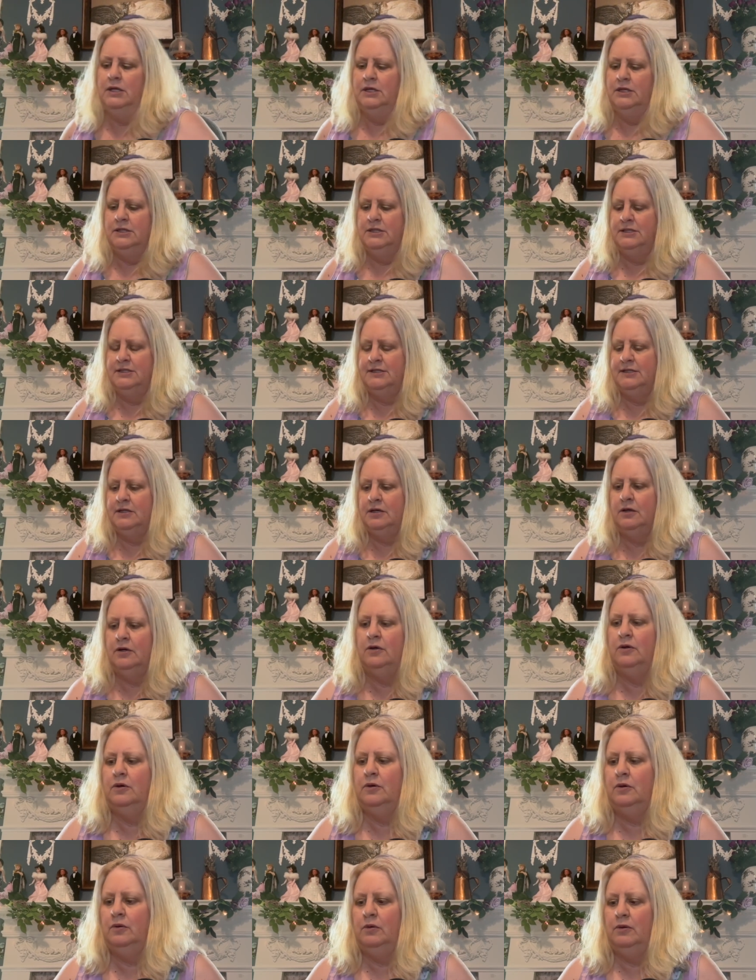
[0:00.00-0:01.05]

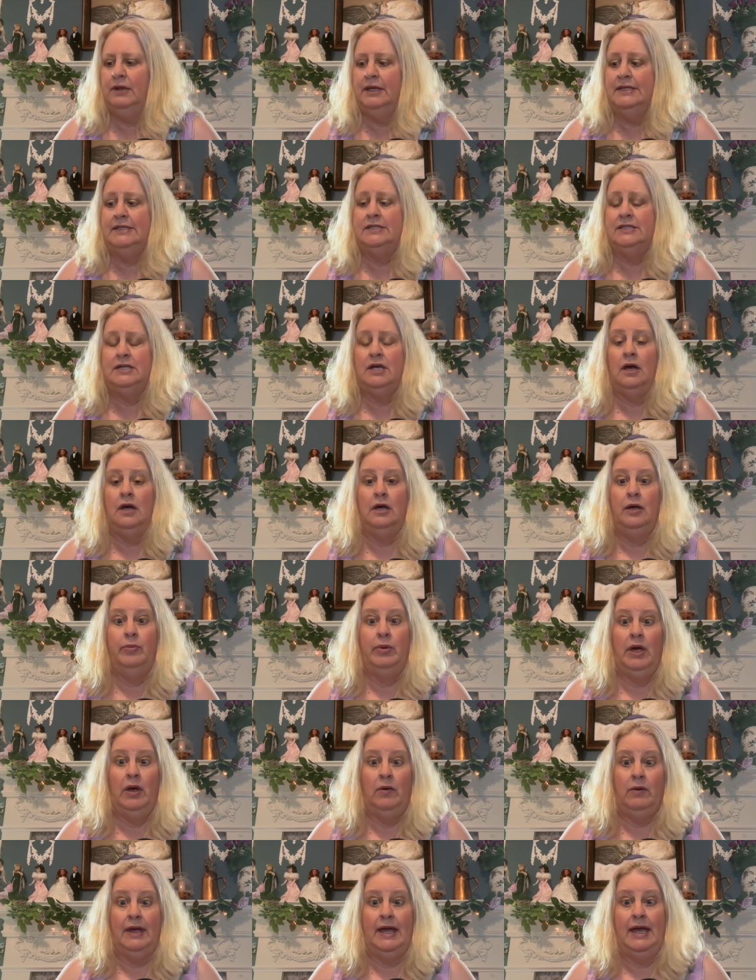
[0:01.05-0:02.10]
So let's talk
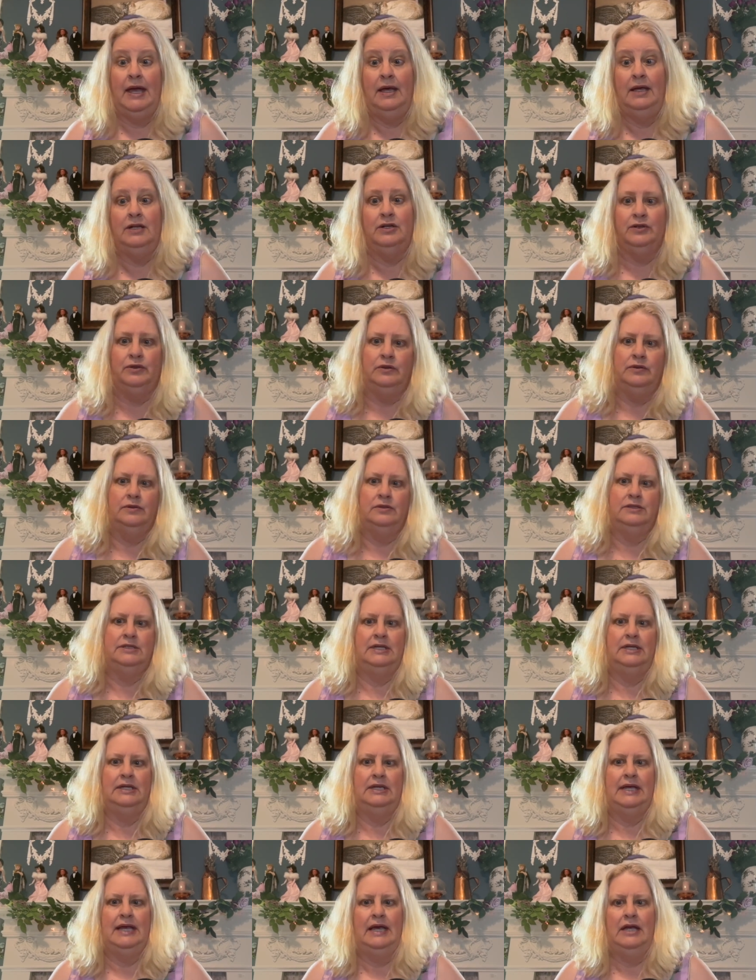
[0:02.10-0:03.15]
about candles
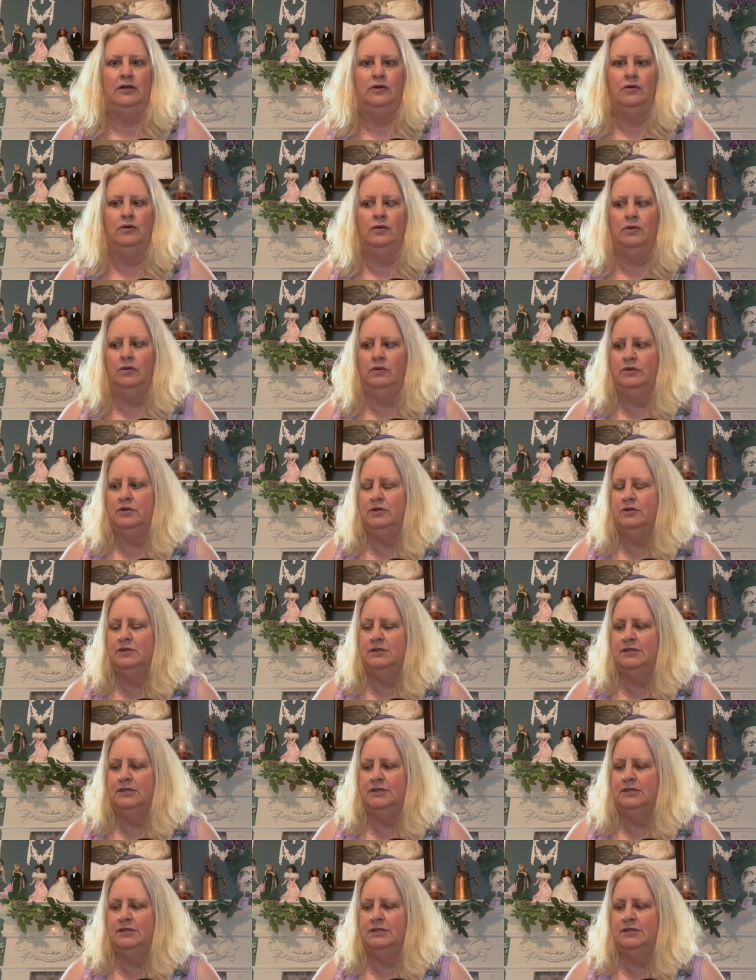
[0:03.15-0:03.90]
and candle holders.